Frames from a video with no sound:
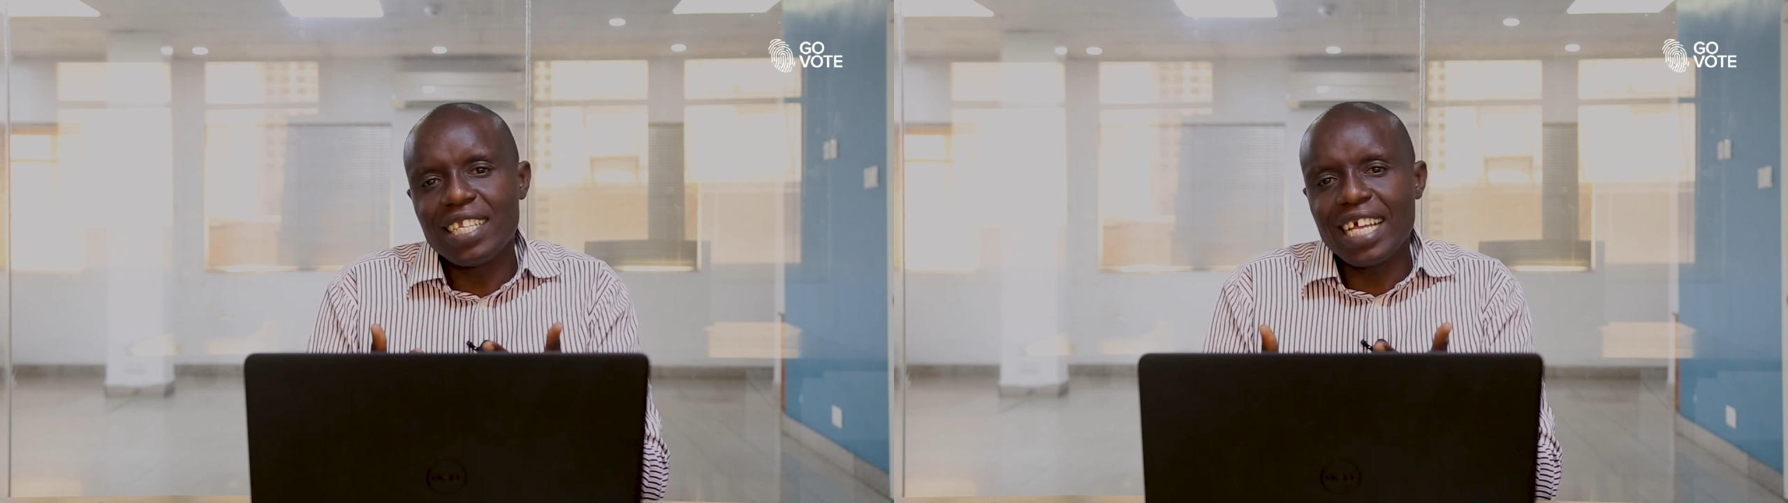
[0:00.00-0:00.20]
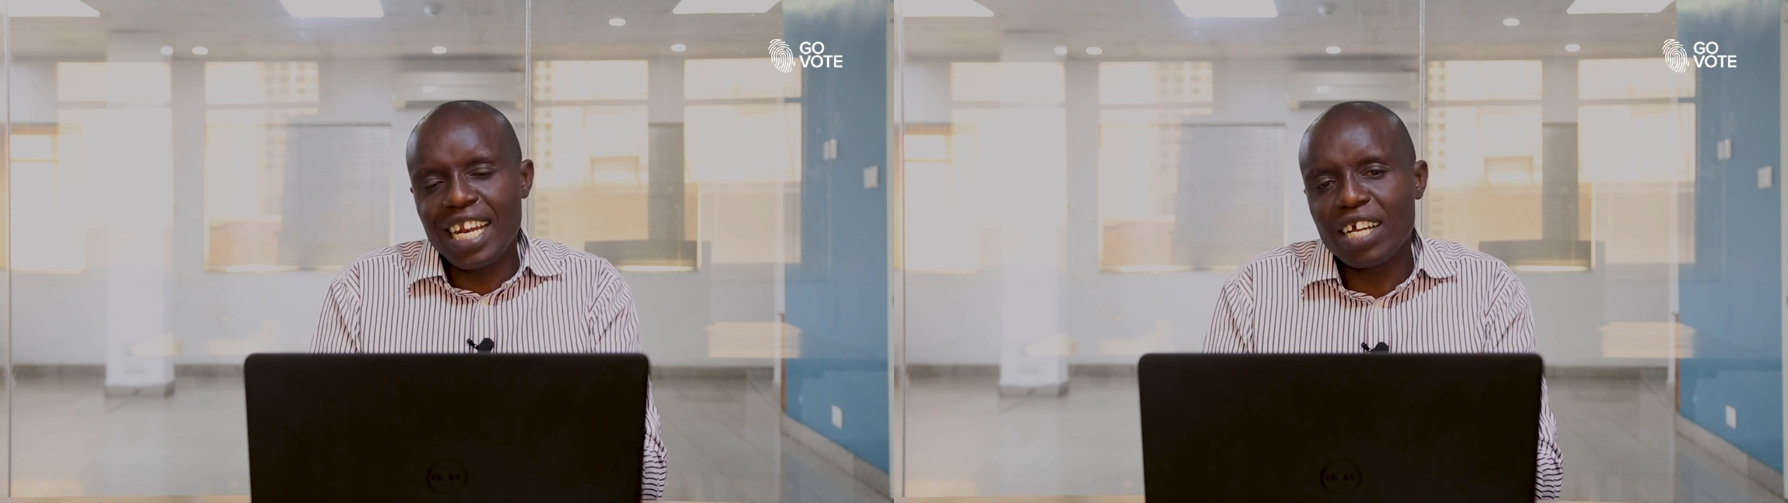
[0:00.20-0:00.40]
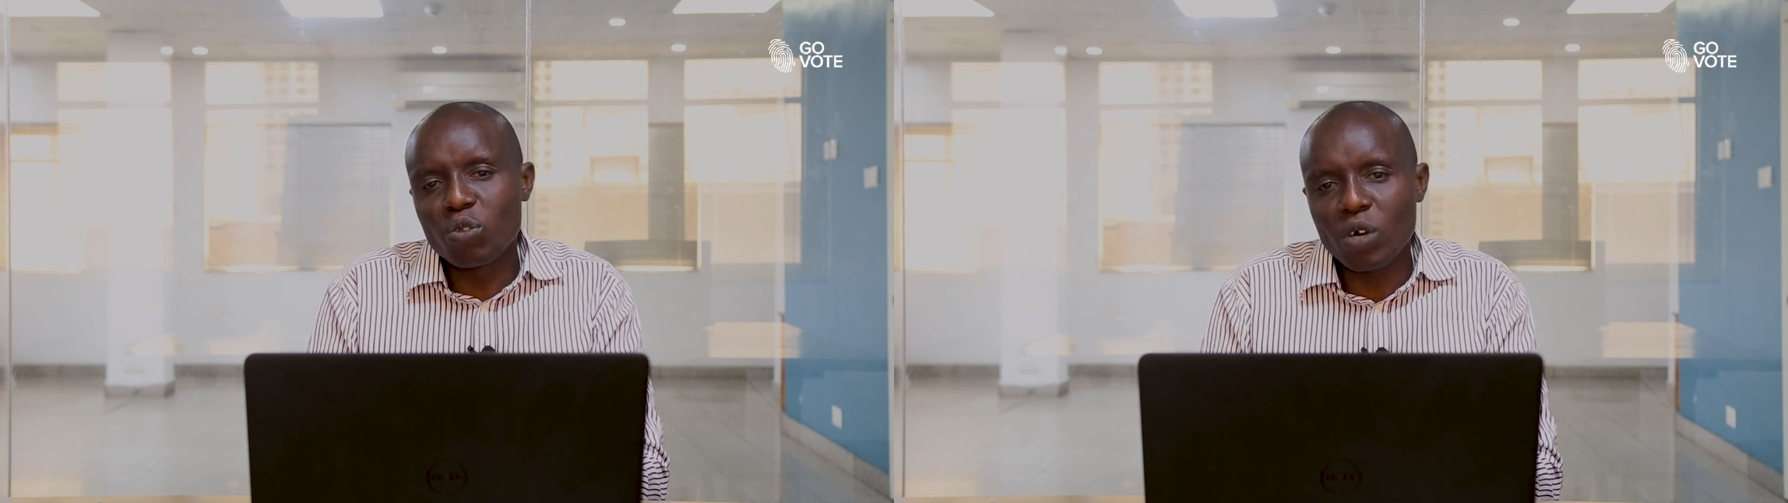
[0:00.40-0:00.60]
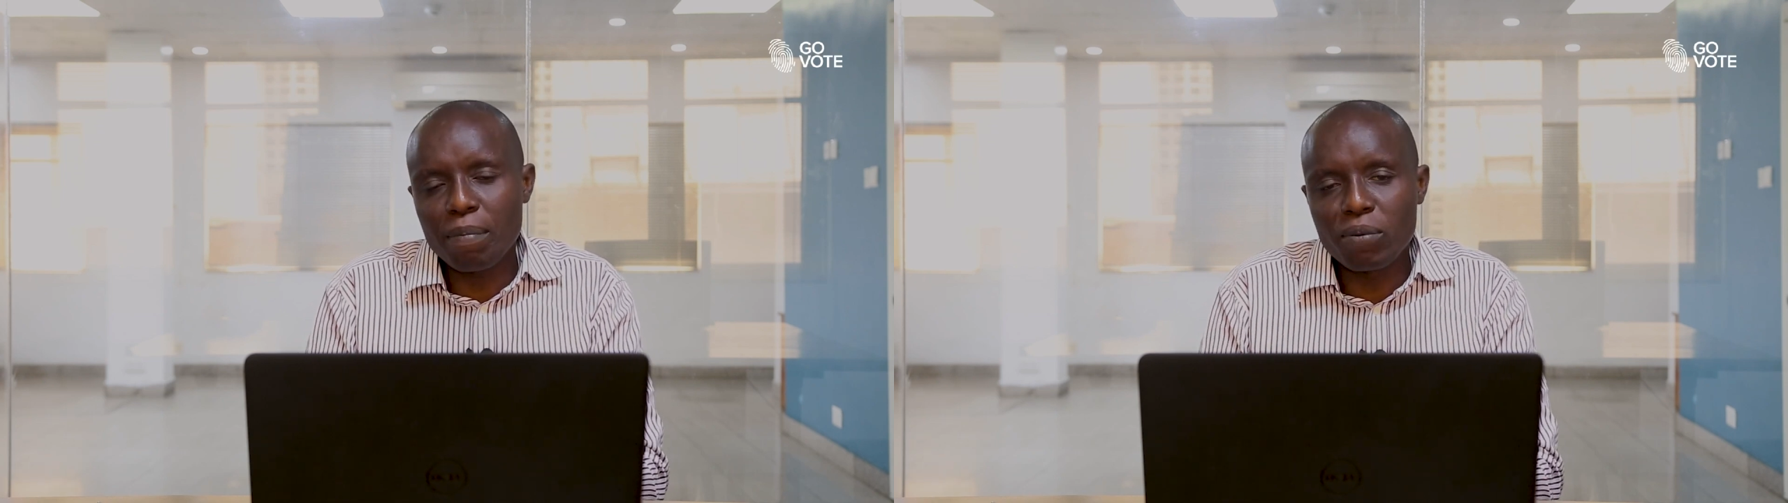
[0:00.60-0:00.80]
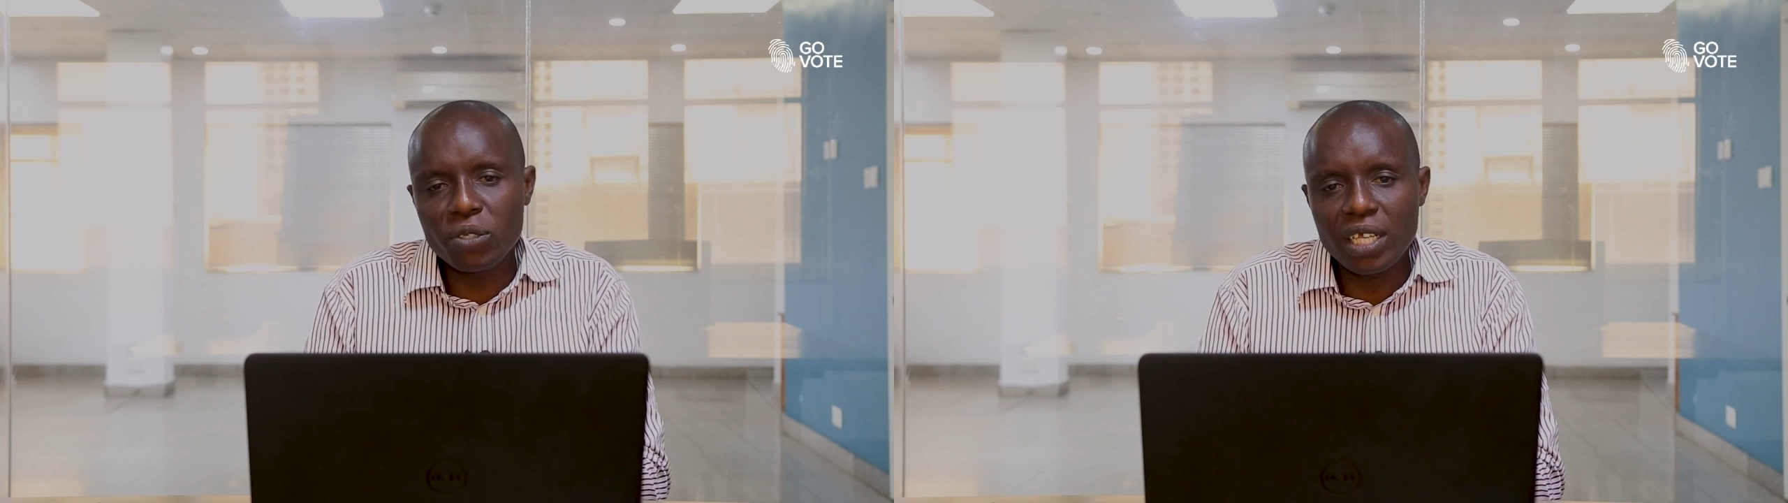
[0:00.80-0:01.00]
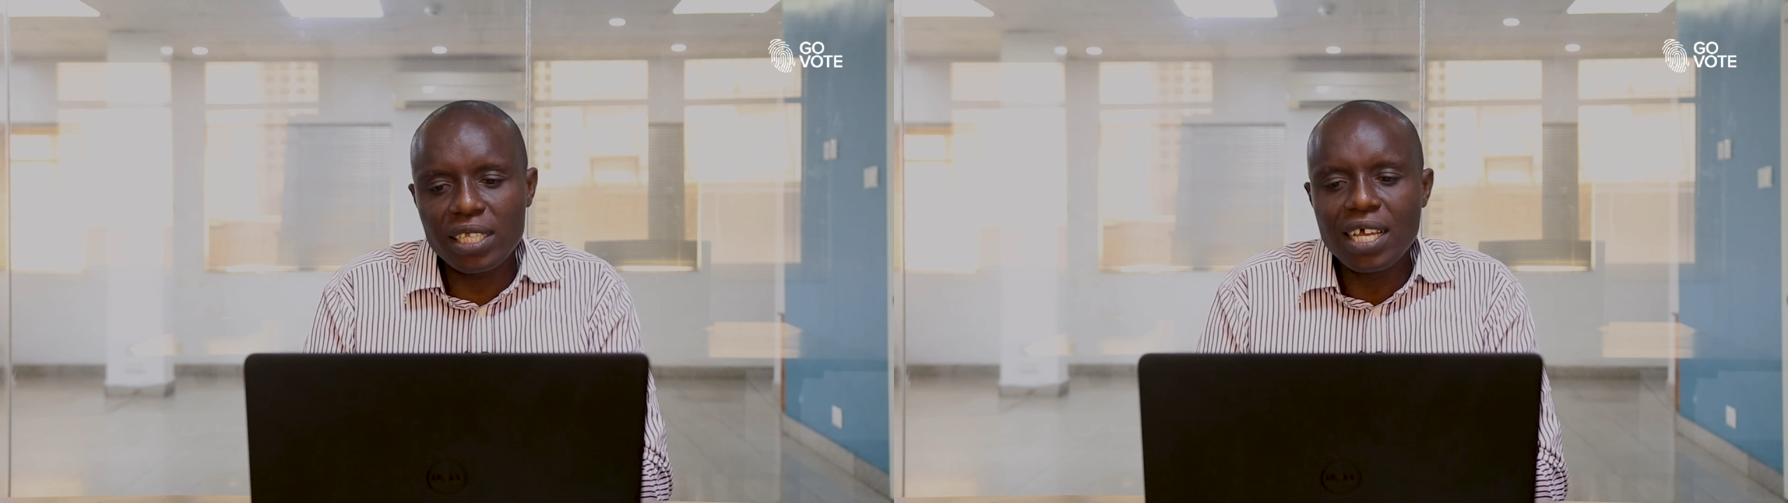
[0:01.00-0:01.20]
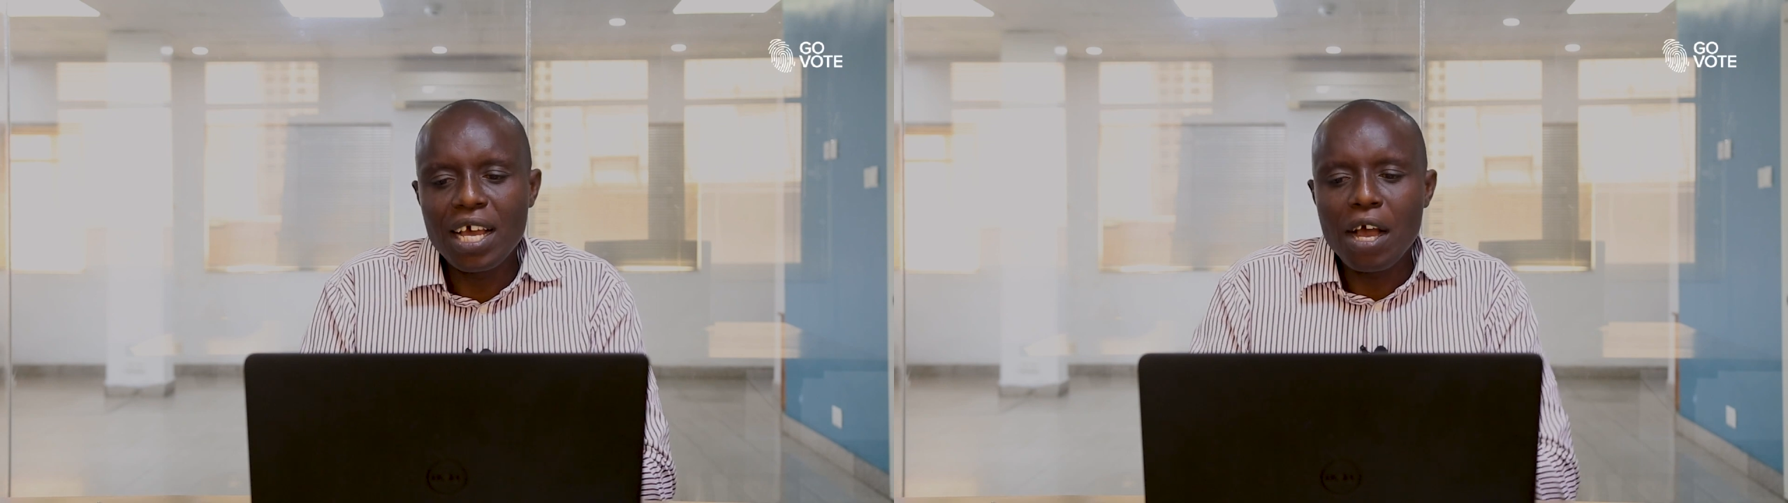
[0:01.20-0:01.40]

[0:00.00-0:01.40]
the electoral process,